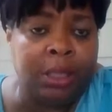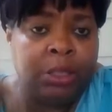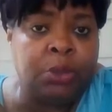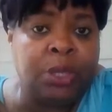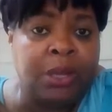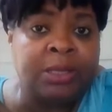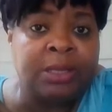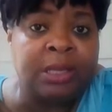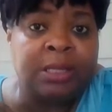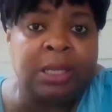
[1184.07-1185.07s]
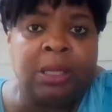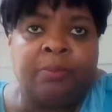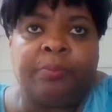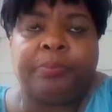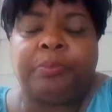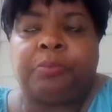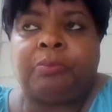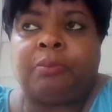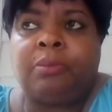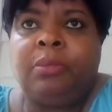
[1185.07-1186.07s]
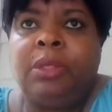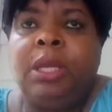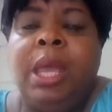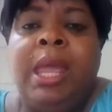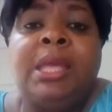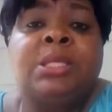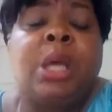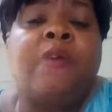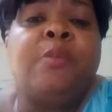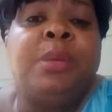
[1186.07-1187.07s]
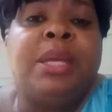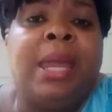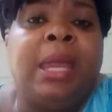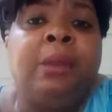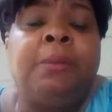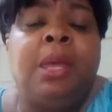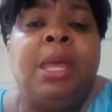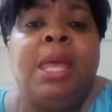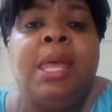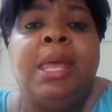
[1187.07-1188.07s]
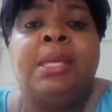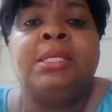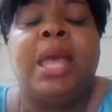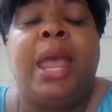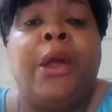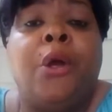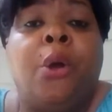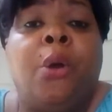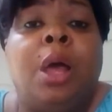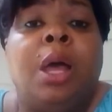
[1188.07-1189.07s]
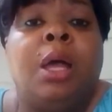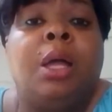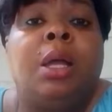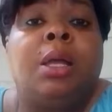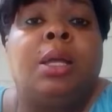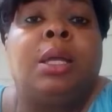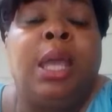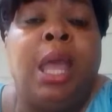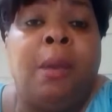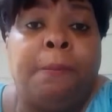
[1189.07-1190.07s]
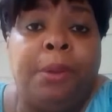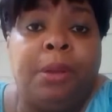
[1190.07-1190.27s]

in 2016, his government name is Harold Kemp.